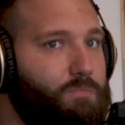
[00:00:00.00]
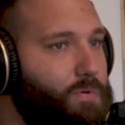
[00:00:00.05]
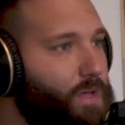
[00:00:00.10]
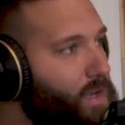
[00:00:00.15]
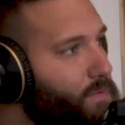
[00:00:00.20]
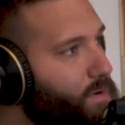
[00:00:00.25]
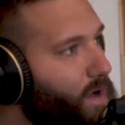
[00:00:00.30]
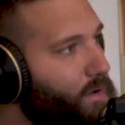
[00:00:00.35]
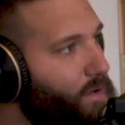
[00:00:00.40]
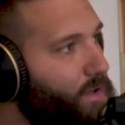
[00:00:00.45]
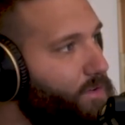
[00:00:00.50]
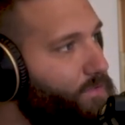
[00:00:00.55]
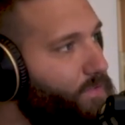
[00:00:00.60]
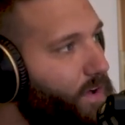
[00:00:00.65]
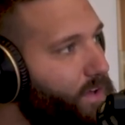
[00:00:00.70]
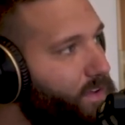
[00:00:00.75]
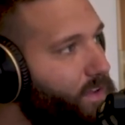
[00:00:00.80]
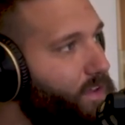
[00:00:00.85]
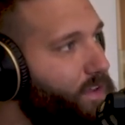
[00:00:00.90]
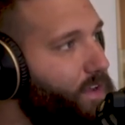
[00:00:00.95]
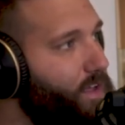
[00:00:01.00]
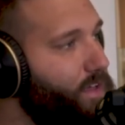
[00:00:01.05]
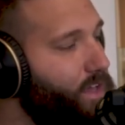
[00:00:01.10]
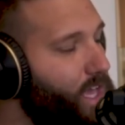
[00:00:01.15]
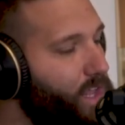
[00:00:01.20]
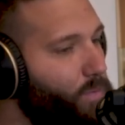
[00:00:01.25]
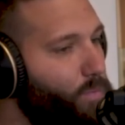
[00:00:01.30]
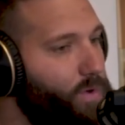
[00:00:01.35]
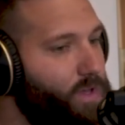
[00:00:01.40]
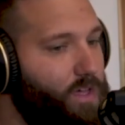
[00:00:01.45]
being privately funded,
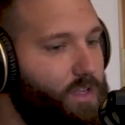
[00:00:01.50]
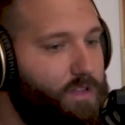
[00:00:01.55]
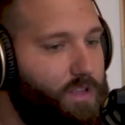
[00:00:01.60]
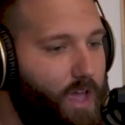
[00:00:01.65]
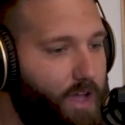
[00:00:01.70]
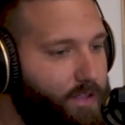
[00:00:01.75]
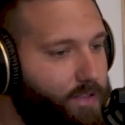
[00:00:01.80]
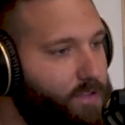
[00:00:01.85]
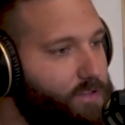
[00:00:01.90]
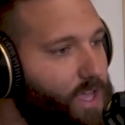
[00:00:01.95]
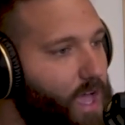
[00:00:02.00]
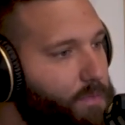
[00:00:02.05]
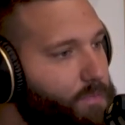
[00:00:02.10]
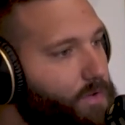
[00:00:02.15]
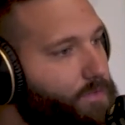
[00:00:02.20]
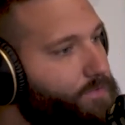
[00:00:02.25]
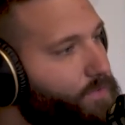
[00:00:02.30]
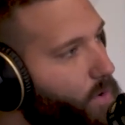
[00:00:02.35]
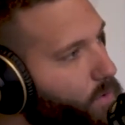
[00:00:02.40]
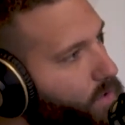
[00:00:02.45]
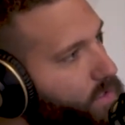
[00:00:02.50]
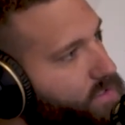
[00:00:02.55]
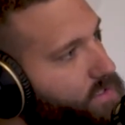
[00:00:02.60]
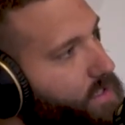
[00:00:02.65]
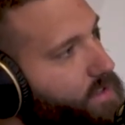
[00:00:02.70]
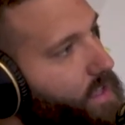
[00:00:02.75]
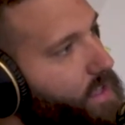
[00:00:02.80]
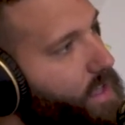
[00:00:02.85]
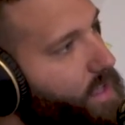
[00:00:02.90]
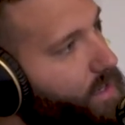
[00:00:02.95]
again, we could take the time to focus
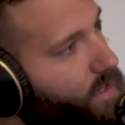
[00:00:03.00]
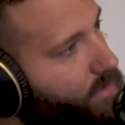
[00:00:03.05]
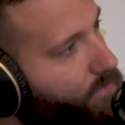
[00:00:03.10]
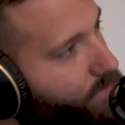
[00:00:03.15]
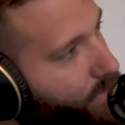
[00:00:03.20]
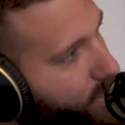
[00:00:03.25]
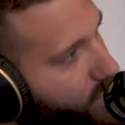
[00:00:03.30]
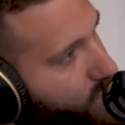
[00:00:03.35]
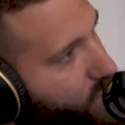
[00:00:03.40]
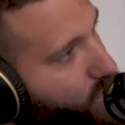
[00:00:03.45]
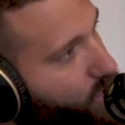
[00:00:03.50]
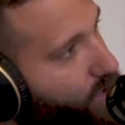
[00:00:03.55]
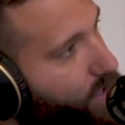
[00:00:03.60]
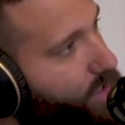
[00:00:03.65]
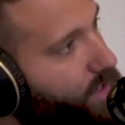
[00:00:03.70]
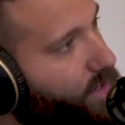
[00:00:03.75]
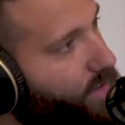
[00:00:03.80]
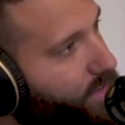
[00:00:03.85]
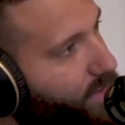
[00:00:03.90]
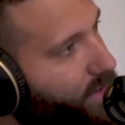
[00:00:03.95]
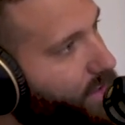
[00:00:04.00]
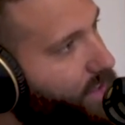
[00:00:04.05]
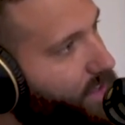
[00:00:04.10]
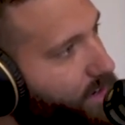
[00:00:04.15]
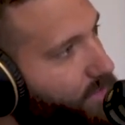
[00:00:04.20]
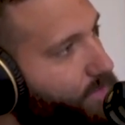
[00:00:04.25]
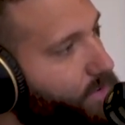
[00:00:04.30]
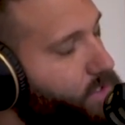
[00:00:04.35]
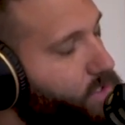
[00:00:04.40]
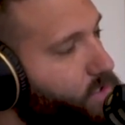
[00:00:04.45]
on the individual and then the
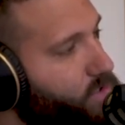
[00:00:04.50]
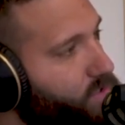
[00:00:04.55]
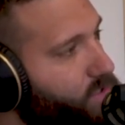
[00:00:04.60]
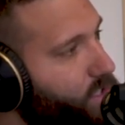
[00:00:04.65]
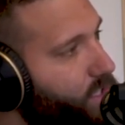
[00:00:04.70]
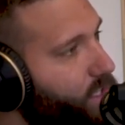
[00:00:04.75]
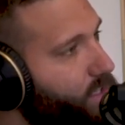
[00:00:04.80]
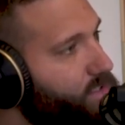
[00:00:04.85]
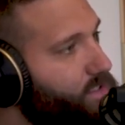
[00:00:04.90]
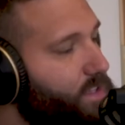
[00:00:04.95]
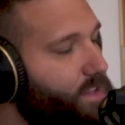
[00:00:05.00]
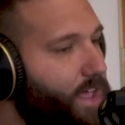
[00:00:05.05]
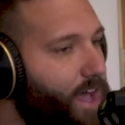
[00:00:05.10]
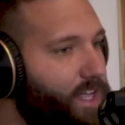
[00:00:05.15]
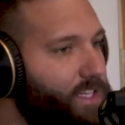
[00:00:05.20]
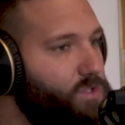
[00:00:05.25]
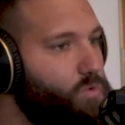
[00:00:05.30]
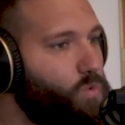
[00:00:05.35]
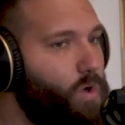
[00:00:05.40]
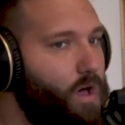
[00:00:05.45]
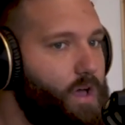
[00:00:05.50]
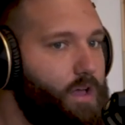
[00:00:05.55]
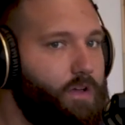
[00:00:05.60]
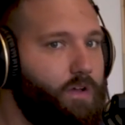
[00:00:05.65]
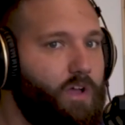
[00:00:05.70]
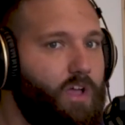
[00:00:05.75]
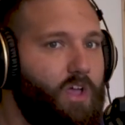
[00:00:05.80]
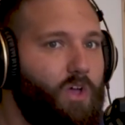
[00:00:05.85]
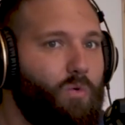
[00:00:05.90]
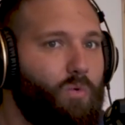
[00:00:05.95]
individual's needs. And that's why
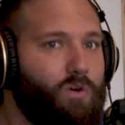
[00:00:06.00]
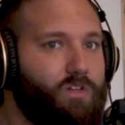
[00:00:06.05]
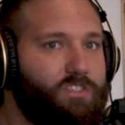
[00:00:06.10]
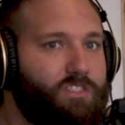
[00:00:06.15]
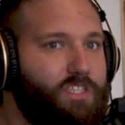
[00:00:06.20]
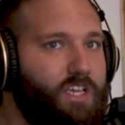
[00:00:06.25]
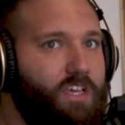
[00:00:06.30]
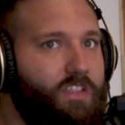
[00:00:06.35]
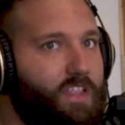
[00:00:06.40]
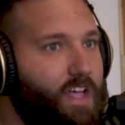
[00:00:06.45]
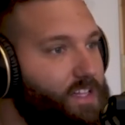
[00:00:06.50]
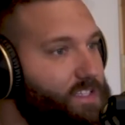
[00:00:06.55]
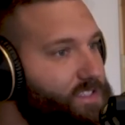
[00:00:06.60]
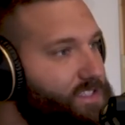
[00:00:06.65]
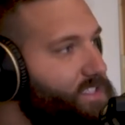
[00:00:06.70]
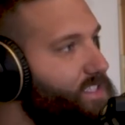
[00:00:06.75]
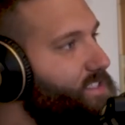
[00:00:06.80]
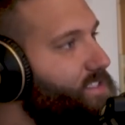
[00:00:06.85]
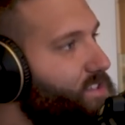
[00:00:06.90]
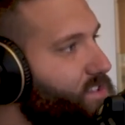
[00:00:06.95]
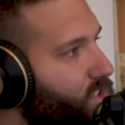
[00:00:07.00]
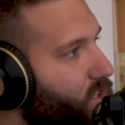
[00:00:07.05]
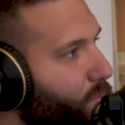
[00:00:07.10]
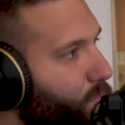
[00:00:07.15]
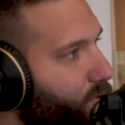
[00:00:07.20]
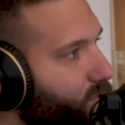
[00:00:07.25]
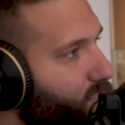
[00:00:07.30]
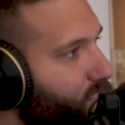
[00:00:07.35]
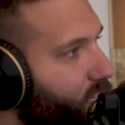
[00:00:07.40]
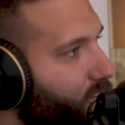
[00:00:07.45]
we're seeing that
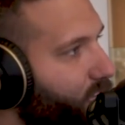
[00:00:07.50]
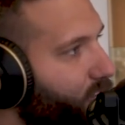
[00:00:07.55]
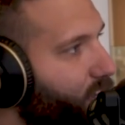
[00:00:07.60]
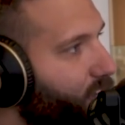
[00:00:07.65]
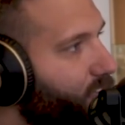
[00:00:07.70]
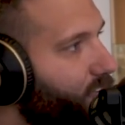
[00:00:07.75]
62%,